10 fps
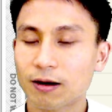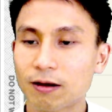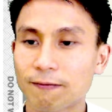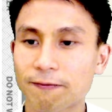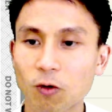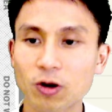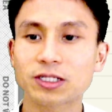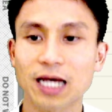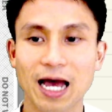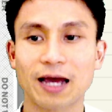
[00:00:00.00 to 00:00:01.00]
4
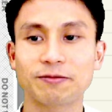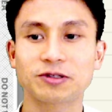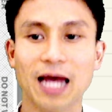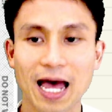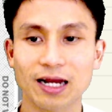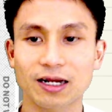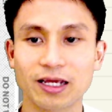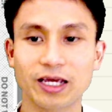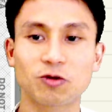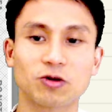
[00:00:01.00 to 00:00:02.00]
times that
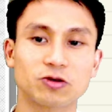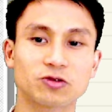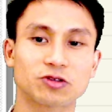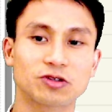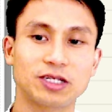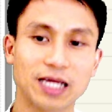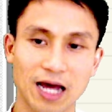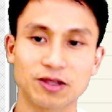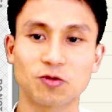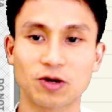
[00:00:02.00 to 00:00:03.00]
equals the
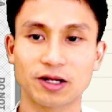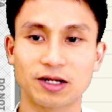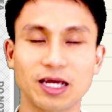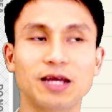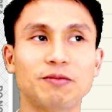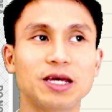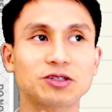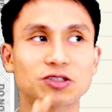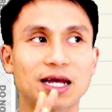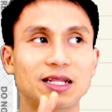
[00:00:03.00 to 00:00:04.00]
other one. It means
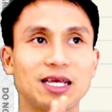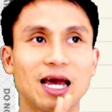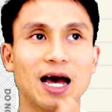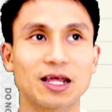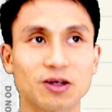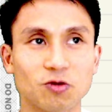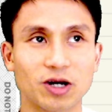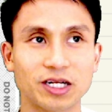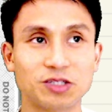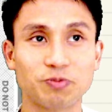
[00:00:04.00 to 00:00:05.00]
that the other one
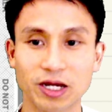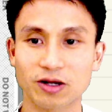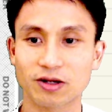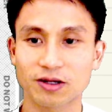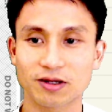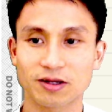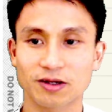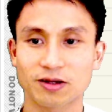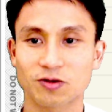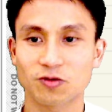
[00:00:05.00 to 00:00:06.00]
is bigger,
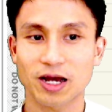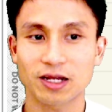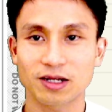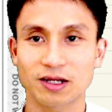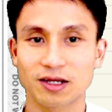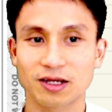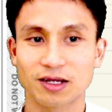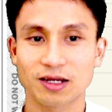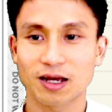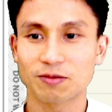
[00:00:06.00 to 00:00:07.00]
right?
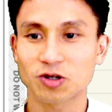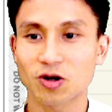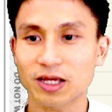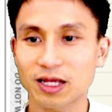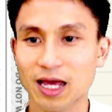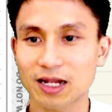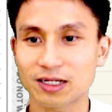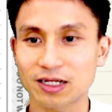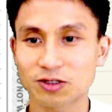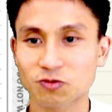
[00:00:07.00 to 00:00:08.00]
I'm talking that
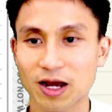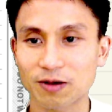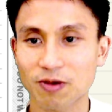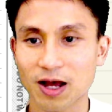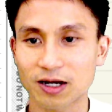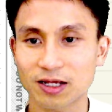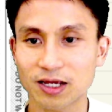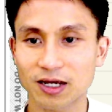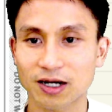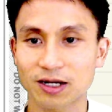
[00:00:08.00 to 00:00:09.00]
this right part
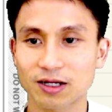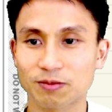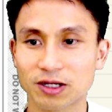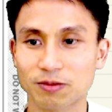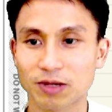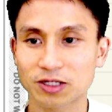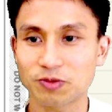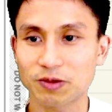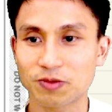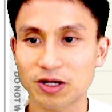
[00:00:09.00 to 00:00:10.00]
here must be
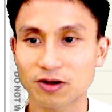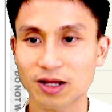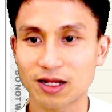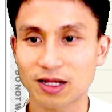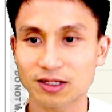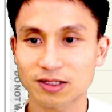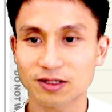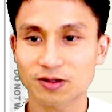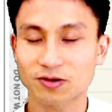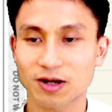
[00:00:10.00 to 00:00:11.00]
bigger than this,
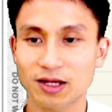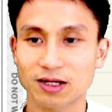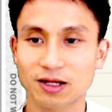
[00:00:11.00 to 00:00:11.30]
right?